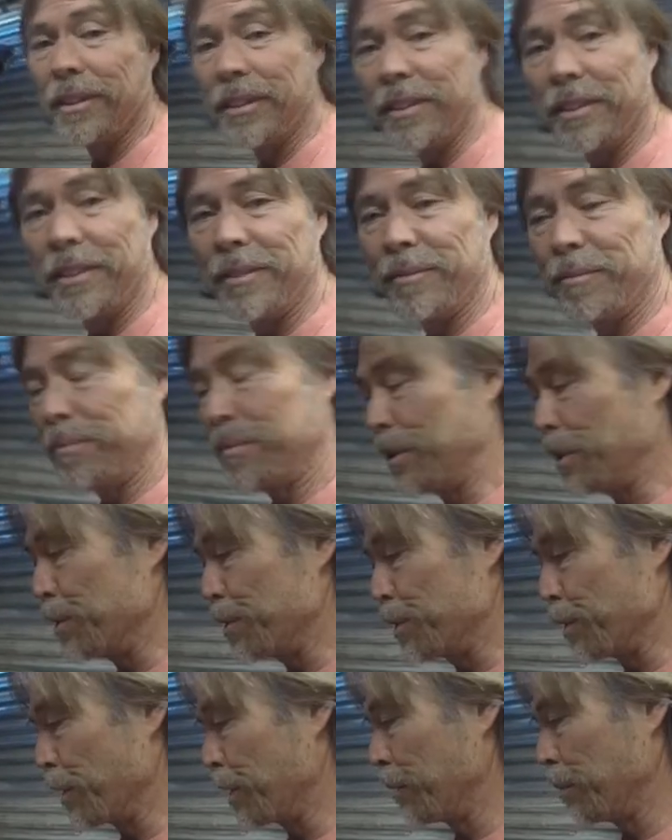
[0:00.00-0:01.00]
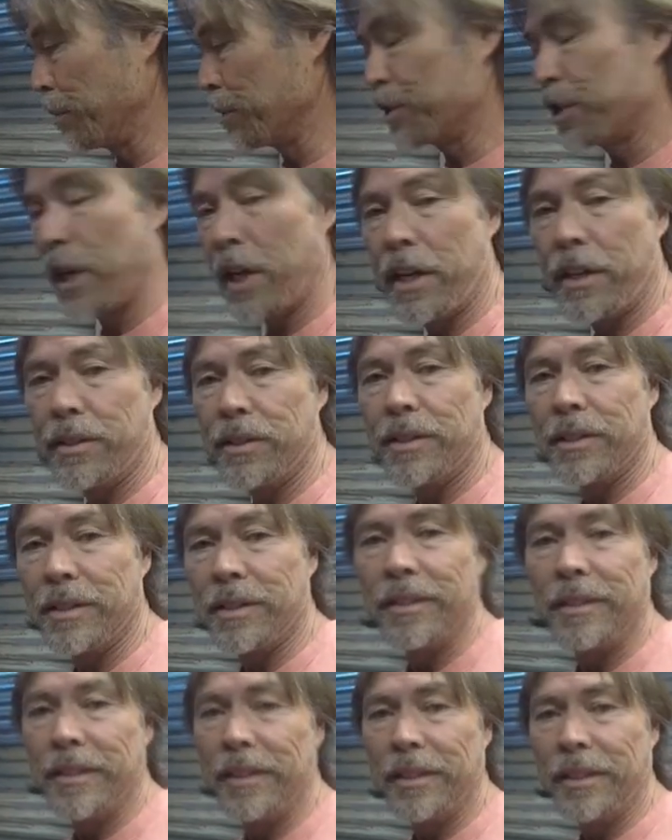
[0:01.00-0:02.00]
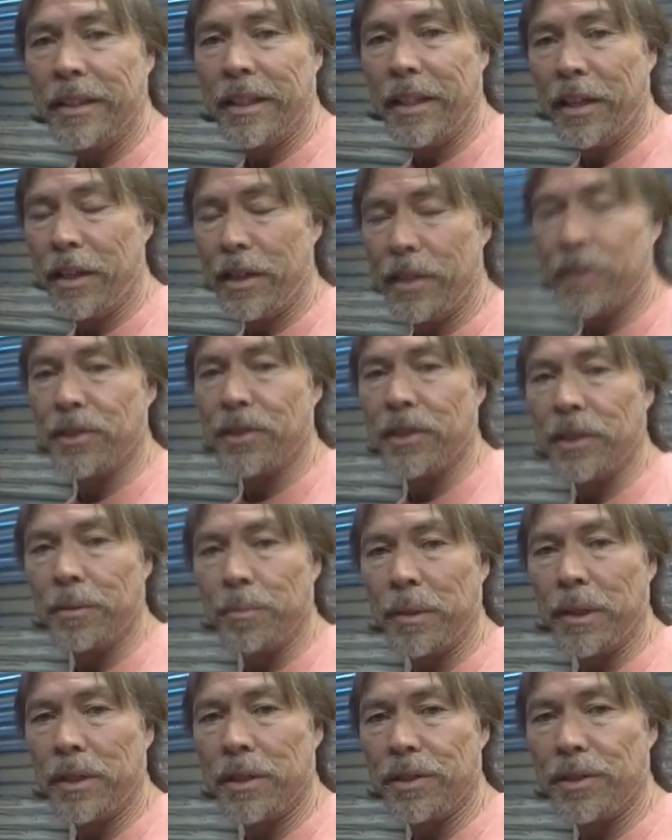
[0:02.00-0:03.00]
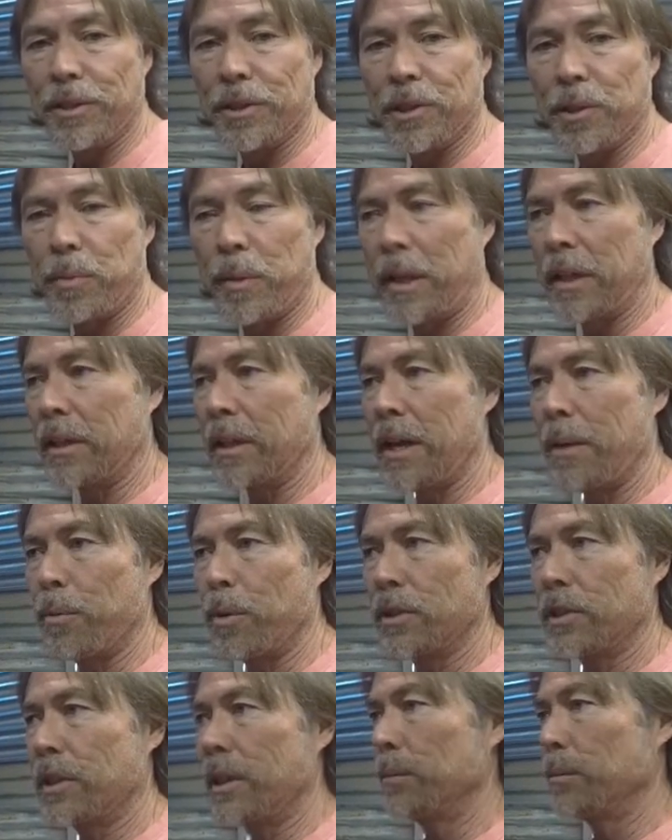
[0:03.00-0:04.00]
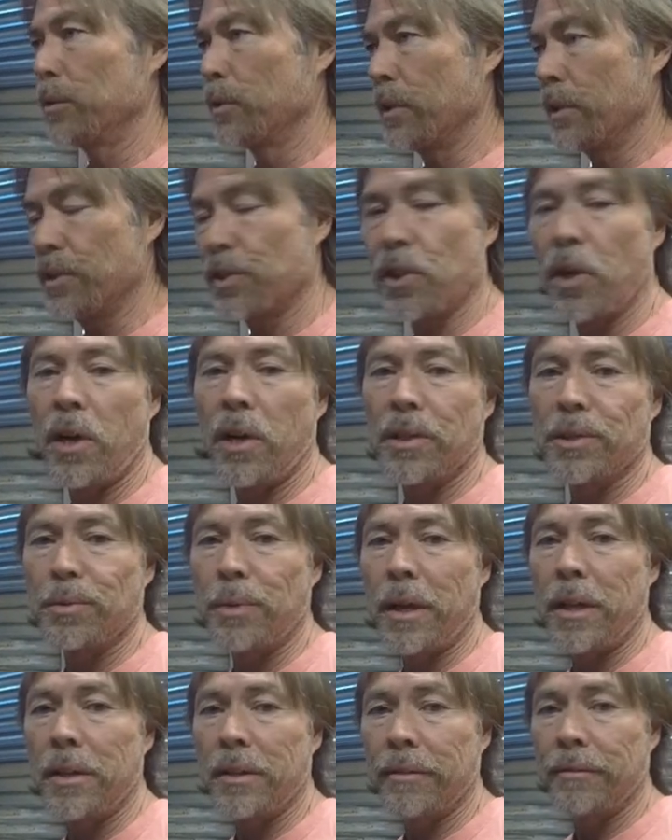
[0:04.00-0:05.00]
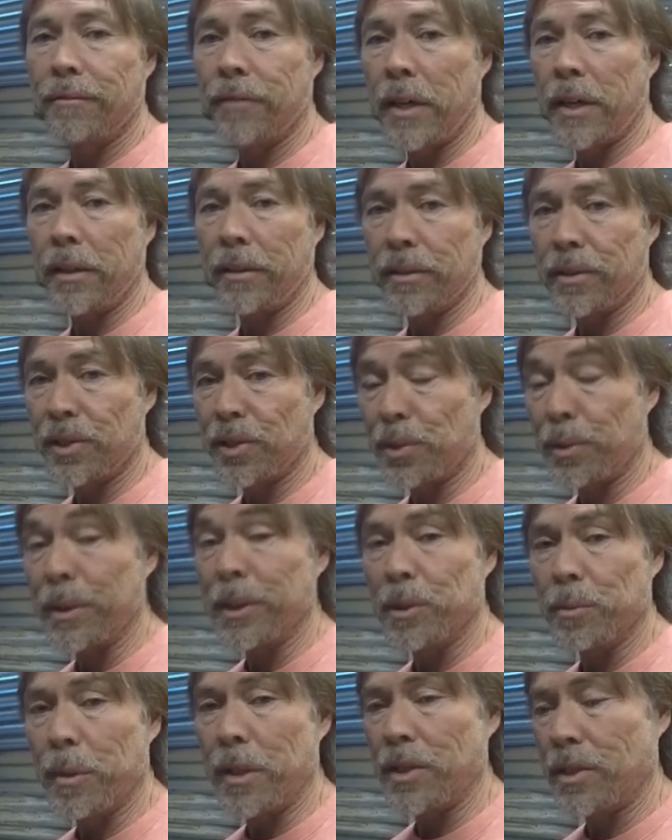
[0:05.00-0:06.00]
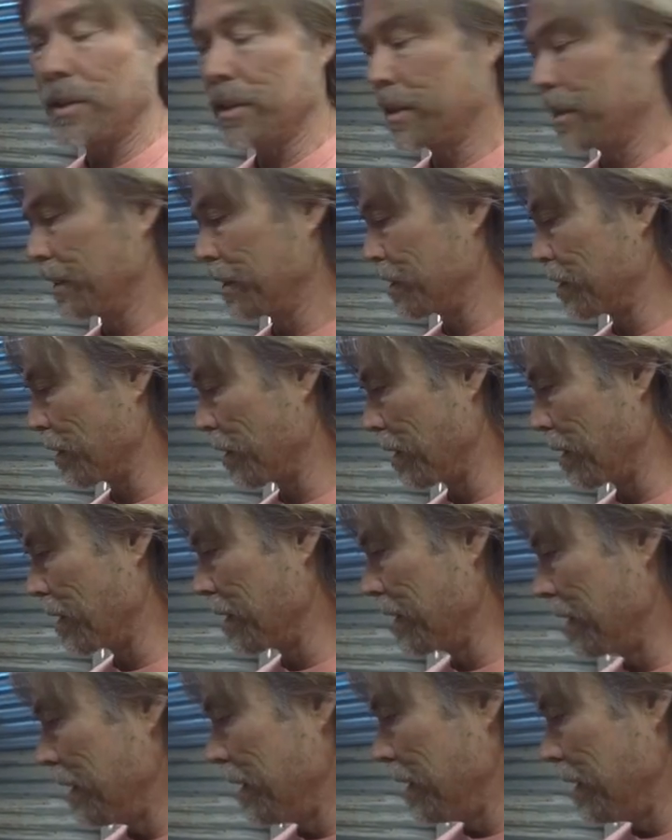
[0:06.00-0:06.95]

Um, your journey will change in an instant because you'll spend a lot more time learning songs rather than fighting the string spacing on a guitar.